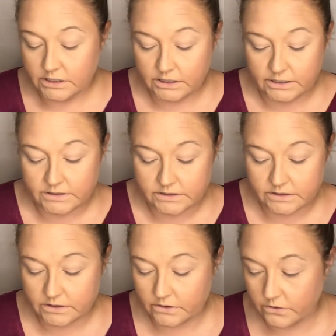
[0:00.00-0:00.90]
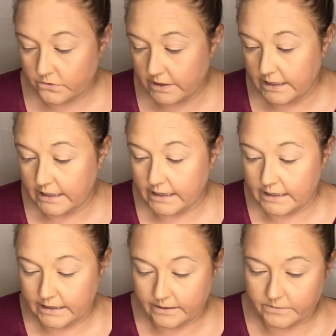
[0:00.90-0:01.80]
Let's go
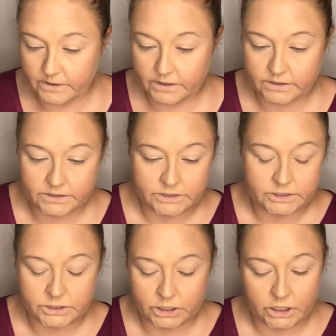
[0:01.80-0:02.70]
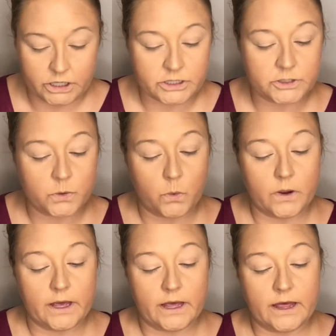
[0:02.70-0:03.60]
in. I'm gonna start
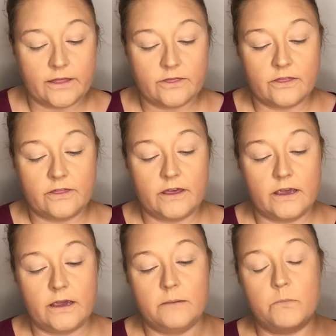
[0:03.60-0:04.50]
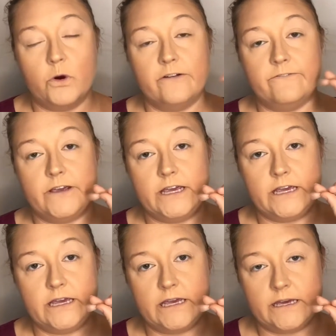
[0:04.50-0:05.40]
with the
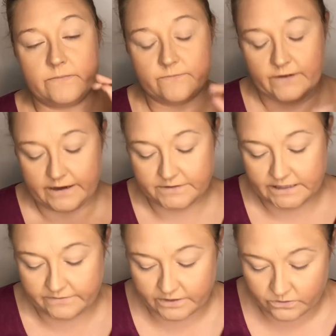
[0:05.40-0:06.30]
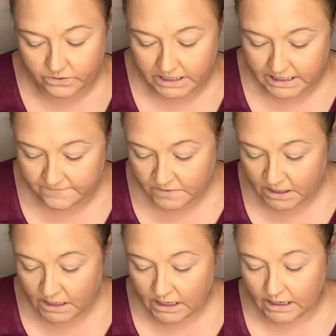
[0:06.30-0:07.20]
Morphe M573,
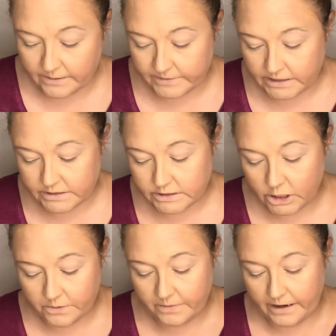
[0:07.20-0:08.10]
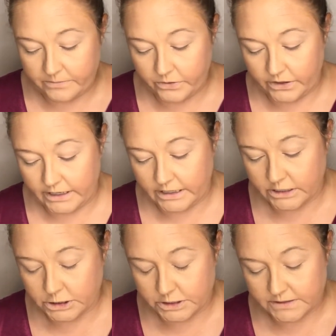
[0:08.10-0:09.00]
and I'm gonna start by
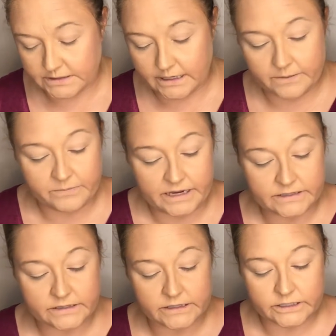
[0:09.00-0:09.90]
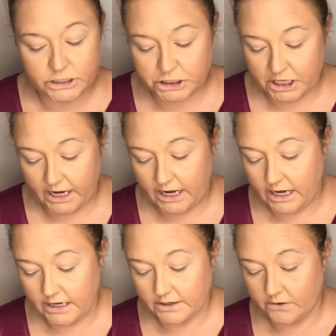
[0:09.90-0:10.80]
putting just a basic
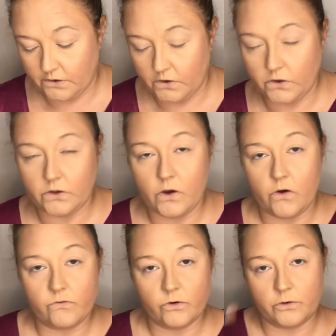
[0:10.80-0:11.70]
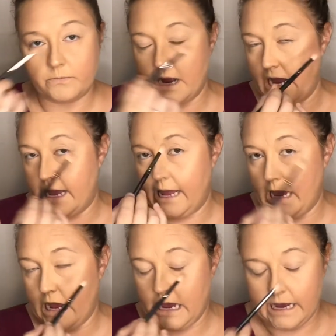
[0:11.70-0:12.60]
shade all over
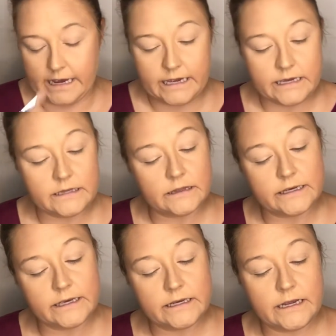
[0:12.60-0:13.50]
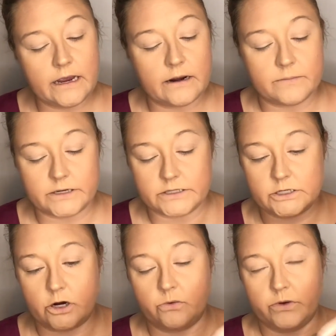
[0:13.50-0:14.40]
my eyelid, and I'm gonna
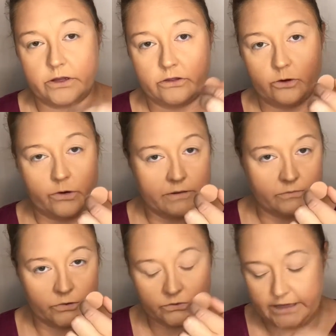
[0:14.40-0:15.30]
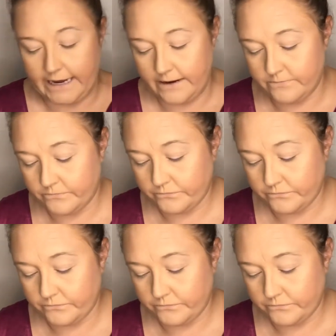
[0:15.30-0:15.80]
start with Creme Brulee.